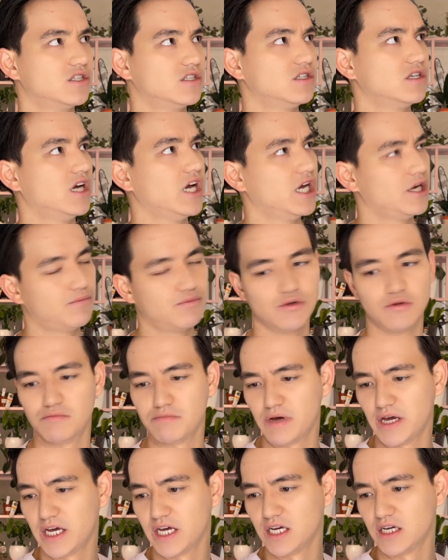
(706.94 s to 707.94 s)
April,
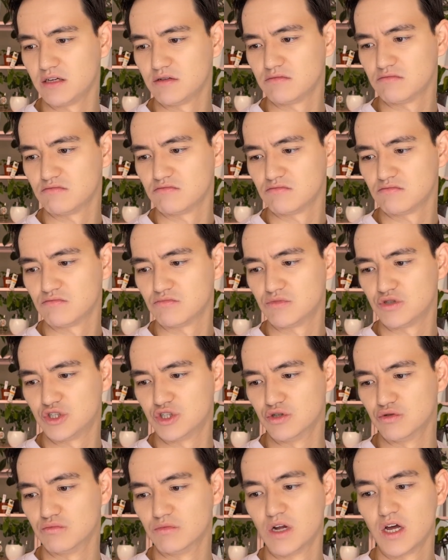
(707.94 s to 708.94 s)
May,
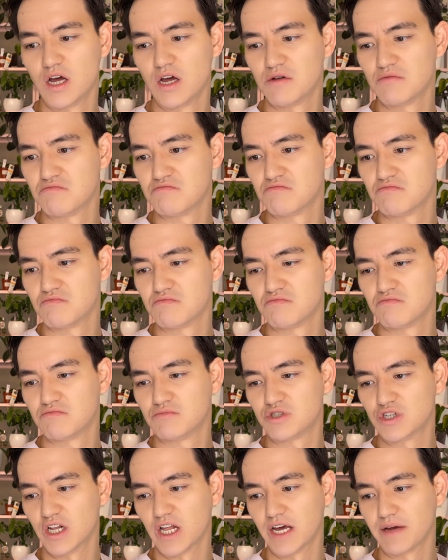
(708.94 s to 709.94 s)
June,
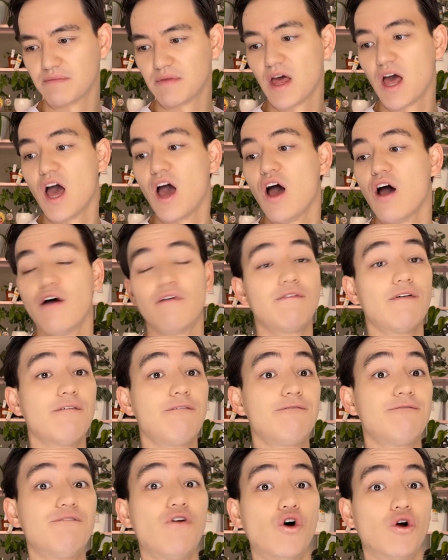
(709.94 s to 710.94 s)
July. For
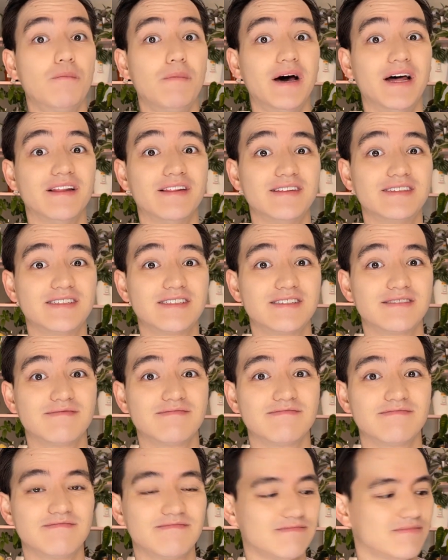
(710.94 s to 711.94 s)
4 months.
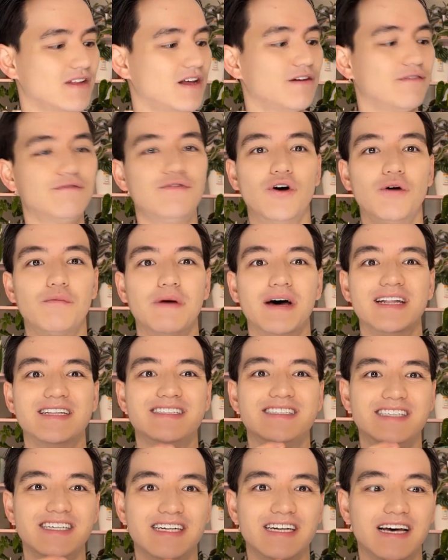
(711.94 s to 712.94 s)
4 months
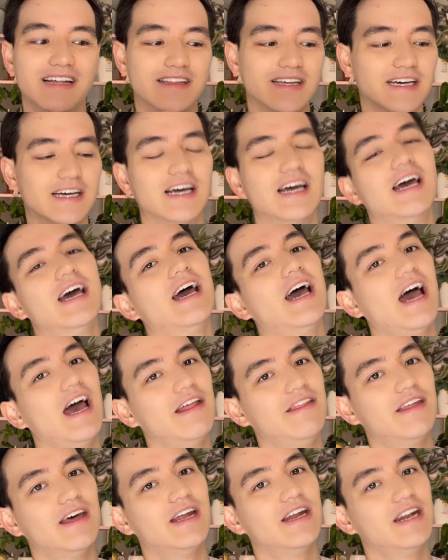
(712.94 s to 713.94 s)
did nothing. And
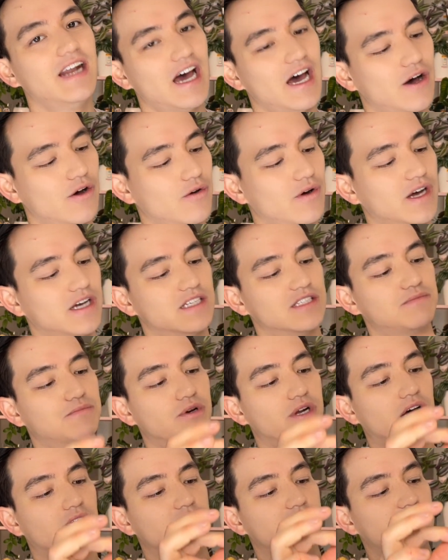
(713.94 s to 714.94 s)
then now has put
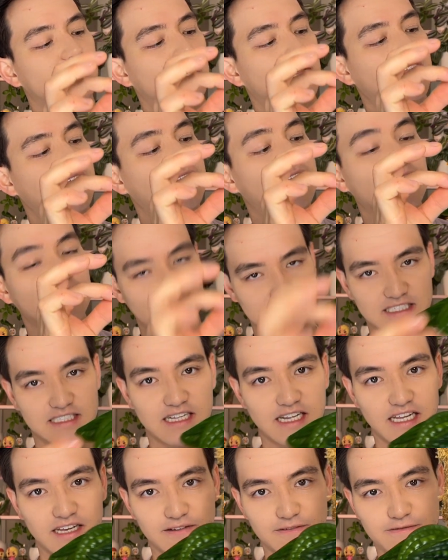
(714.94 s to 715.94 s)
out this
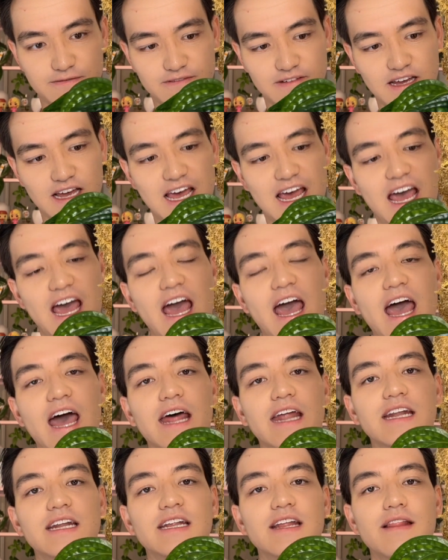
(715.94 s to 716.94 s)
leaf.
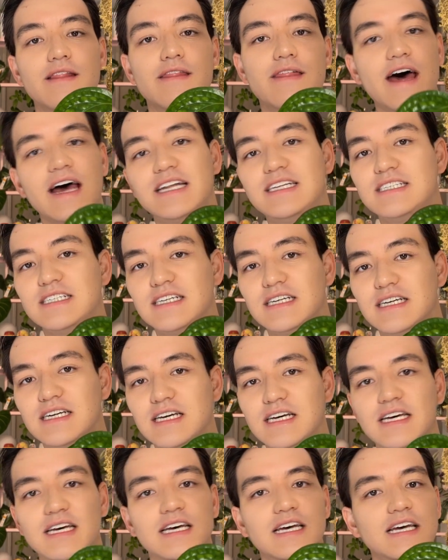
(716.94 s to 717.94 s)
And that
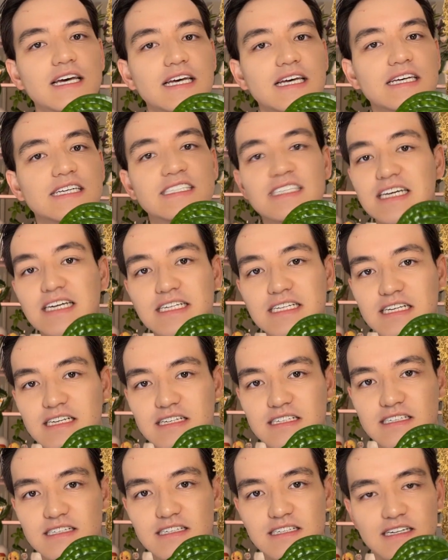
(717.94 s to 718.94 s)
is it.
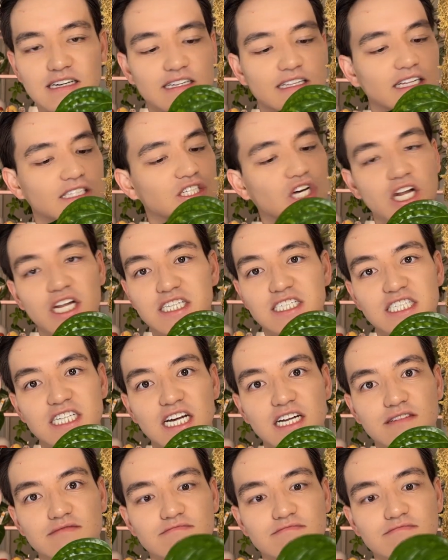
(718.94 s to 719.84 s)
That's all it's done.